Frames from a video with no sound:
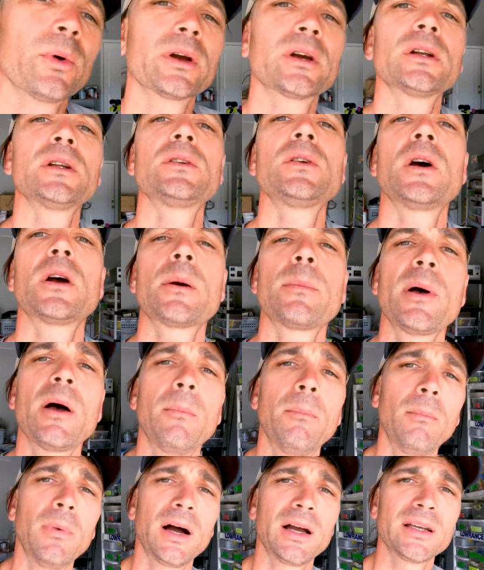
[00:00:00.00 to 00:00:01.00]
We're going to talk
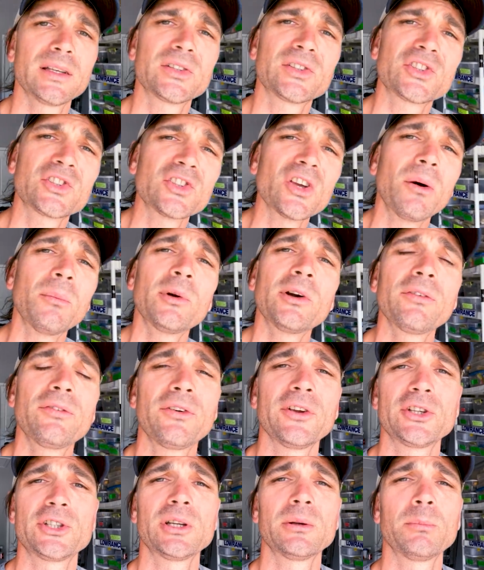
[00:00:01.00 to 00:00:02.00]
about my summer
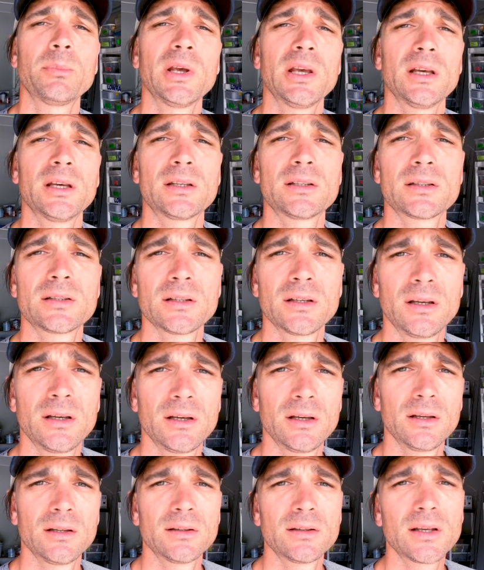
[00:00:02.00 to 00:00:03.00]
fishing picks
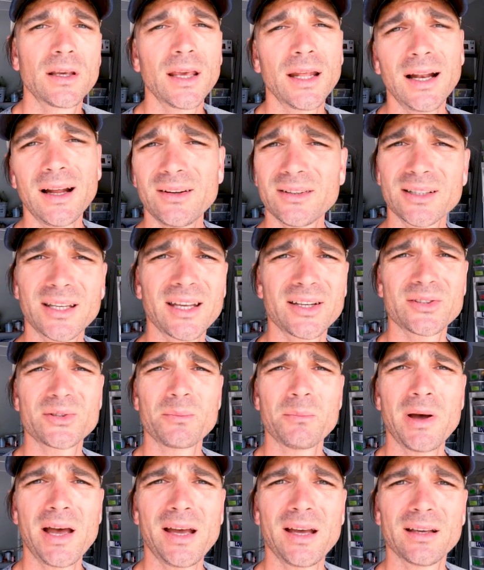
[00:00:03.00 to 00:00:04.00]
to get out and catch
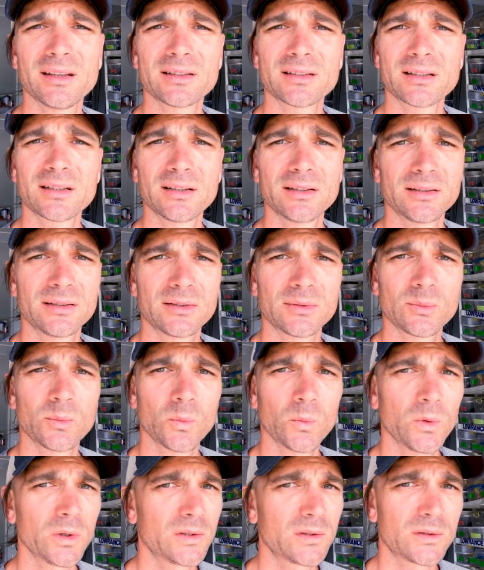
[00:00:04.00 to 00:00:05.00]
some bass, because
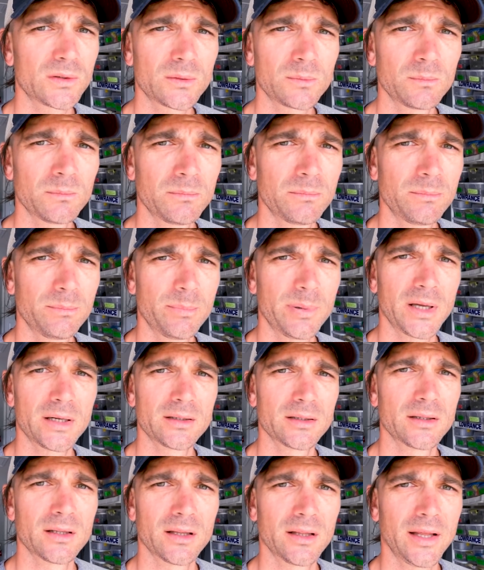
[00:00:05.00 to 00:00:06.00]
what's
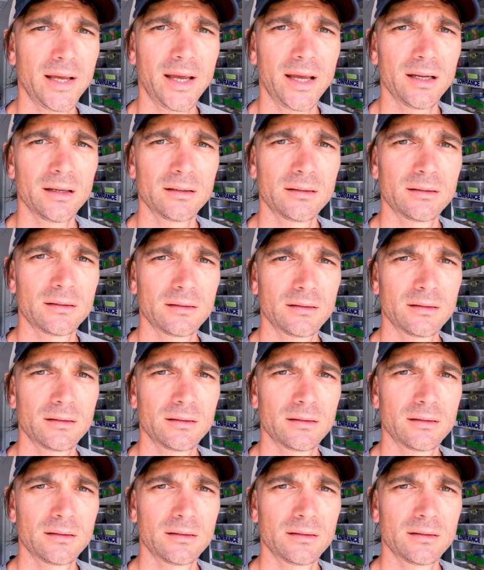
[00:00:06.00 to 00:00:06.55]
better than that?